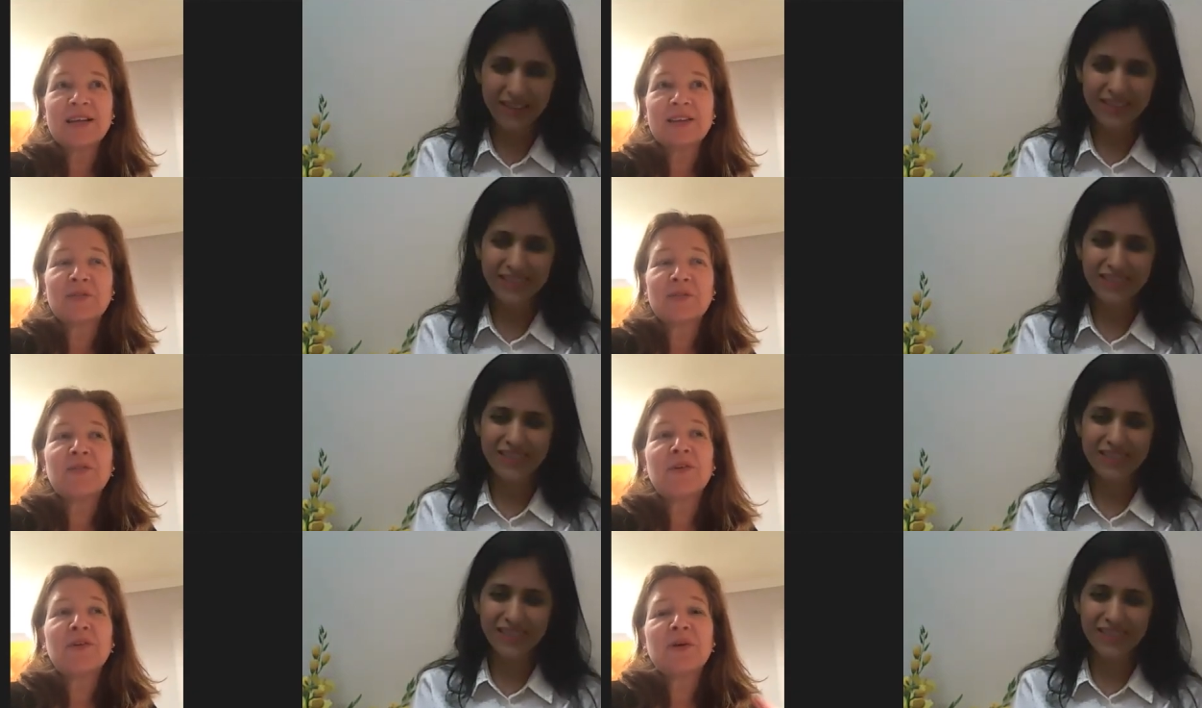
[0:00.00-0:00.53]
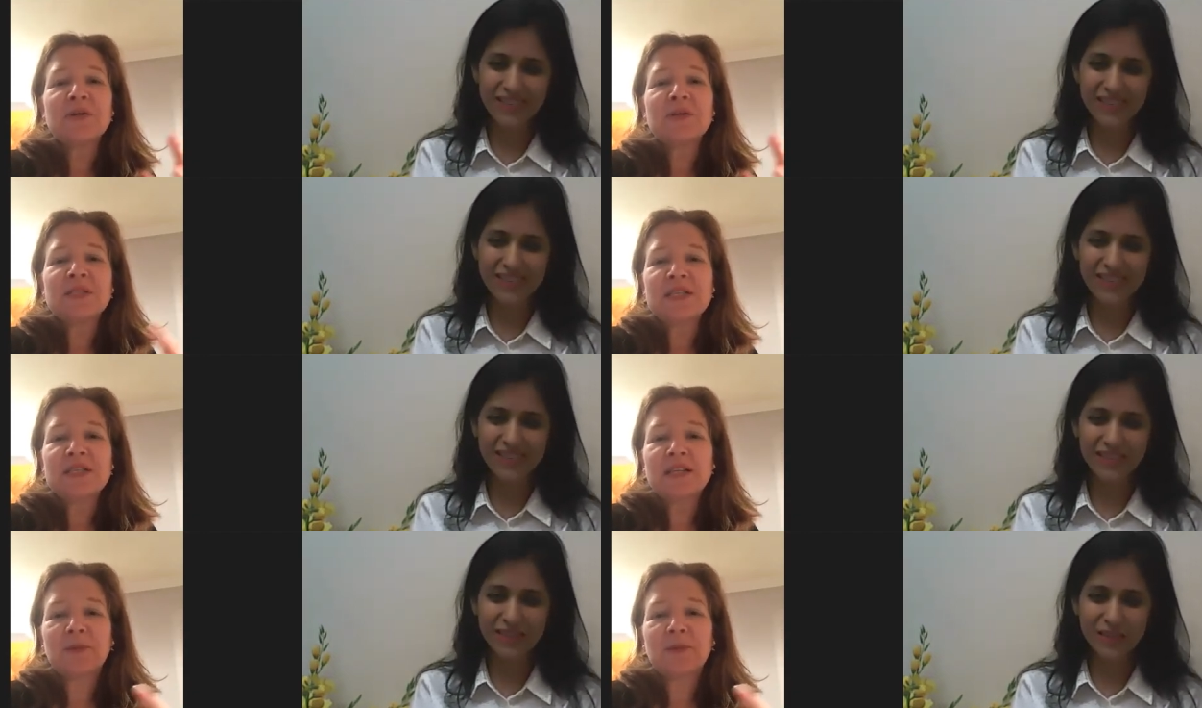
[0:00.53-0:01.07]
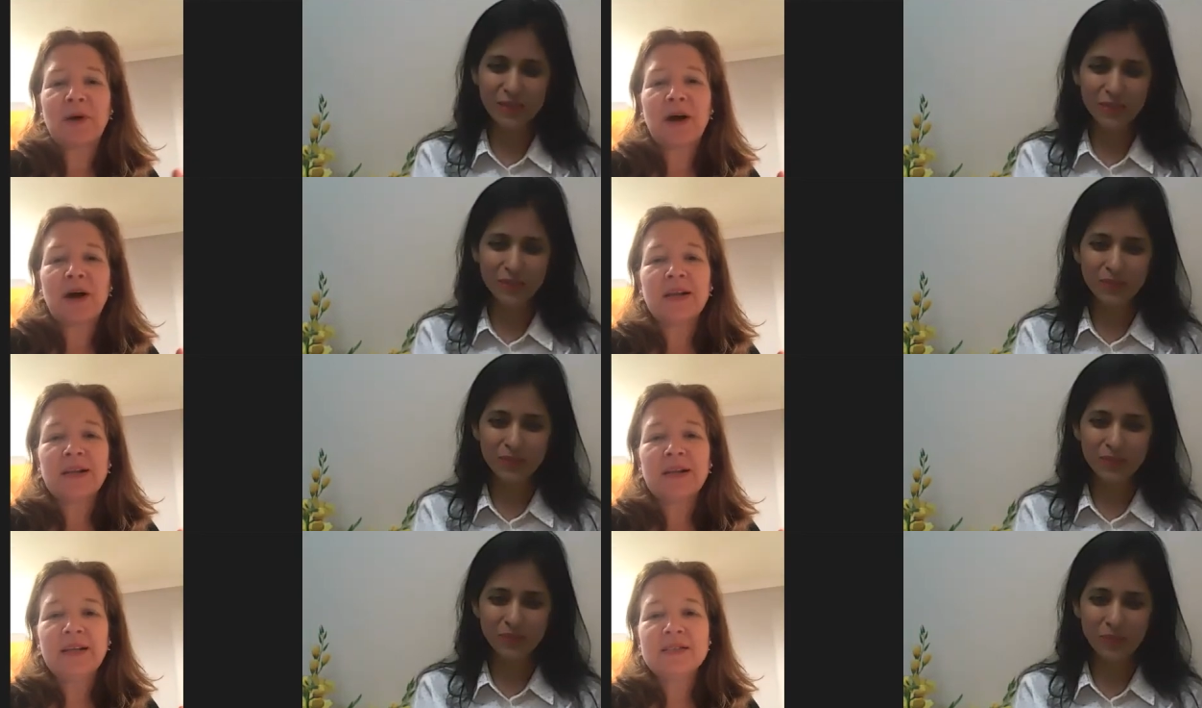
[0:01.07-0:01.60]
Speaker 1: the frequencies that the body
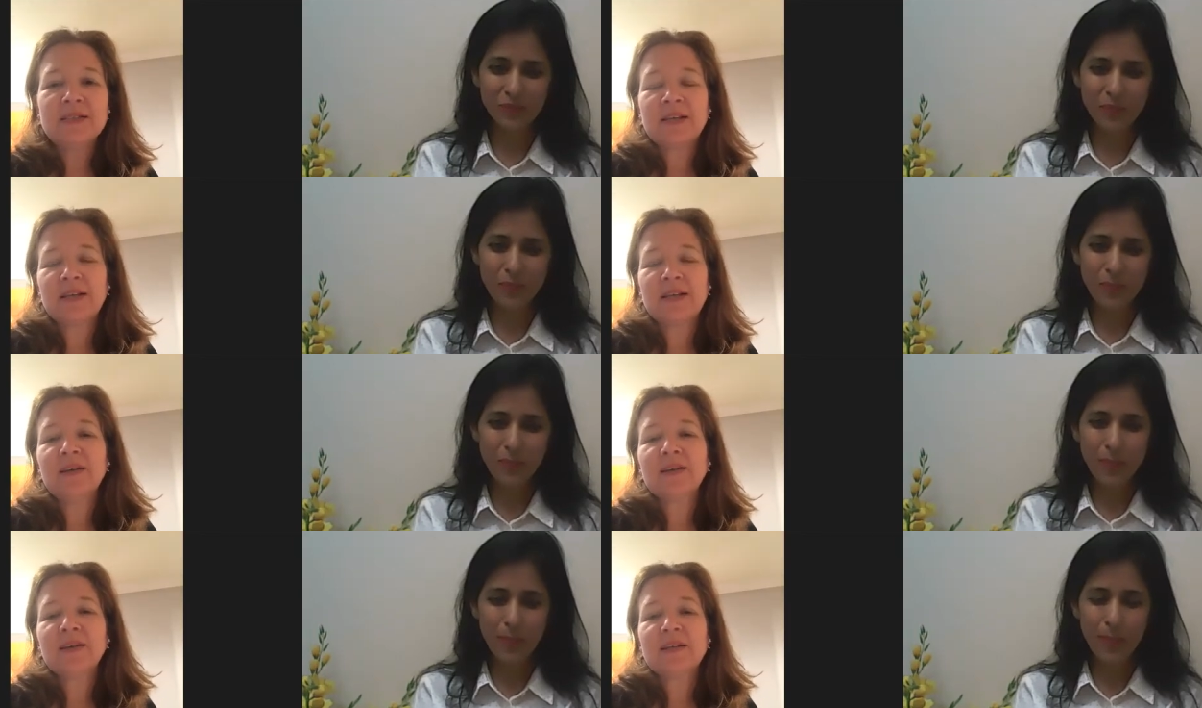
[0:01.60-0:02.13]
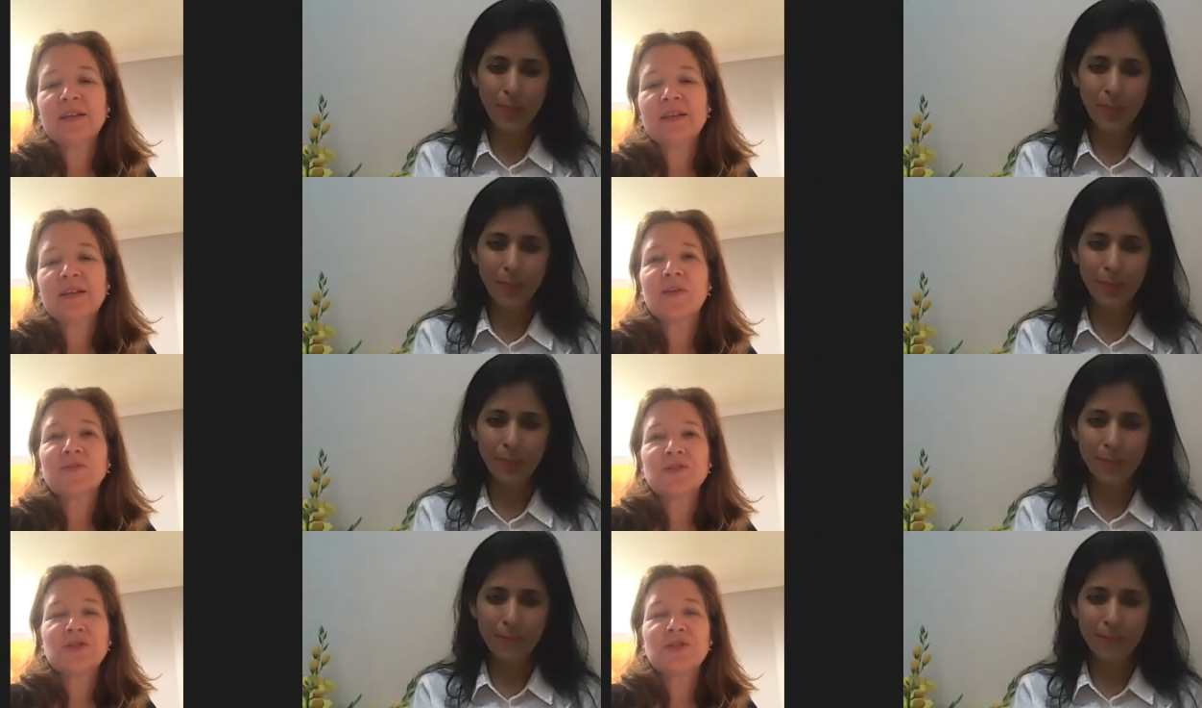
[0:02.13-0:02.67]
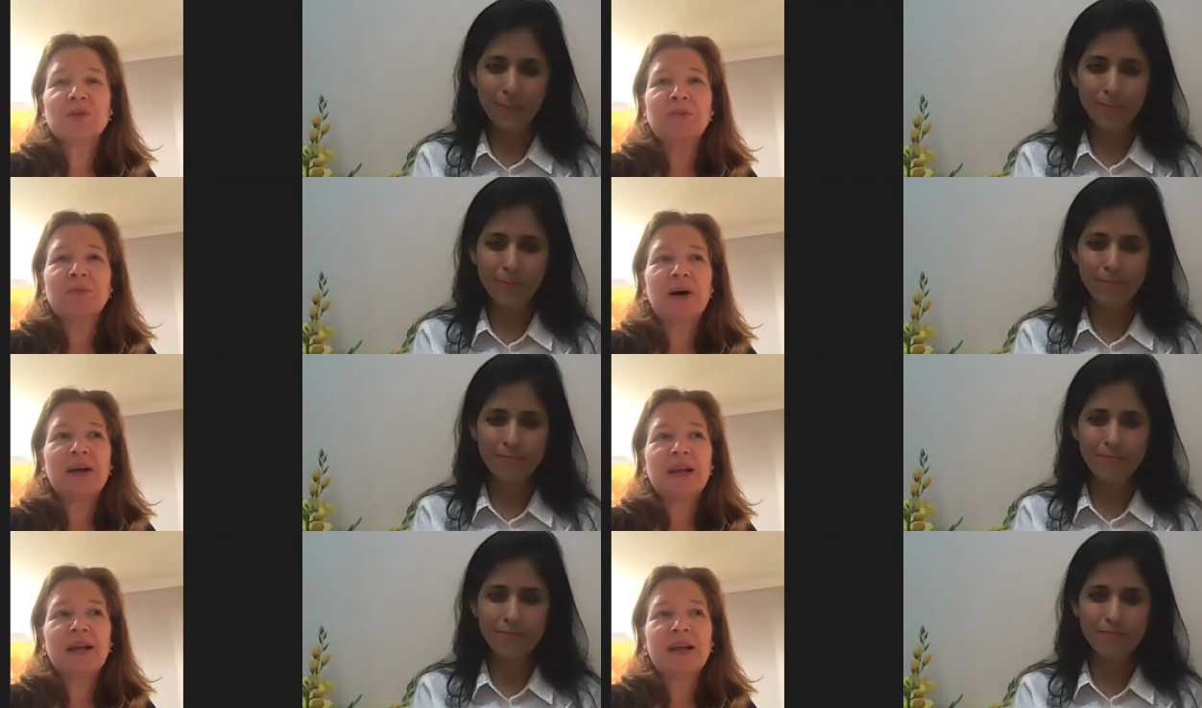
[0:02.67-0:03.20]
needs to heal itself to the
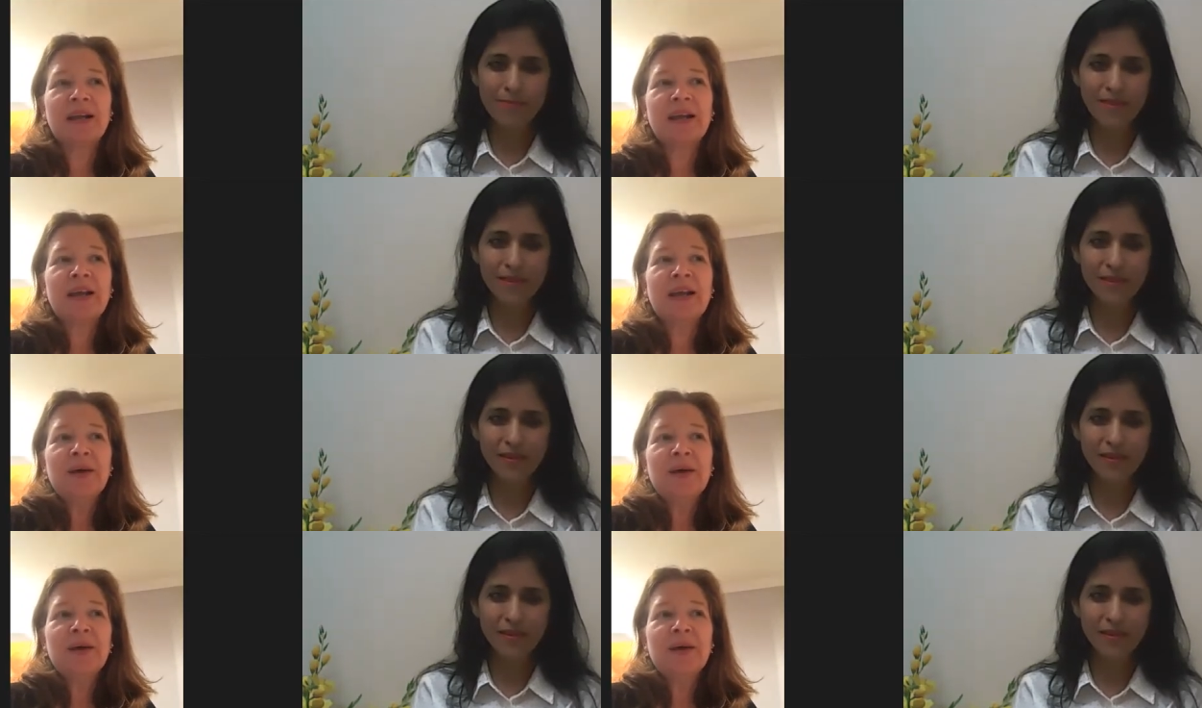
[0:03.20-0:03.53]
body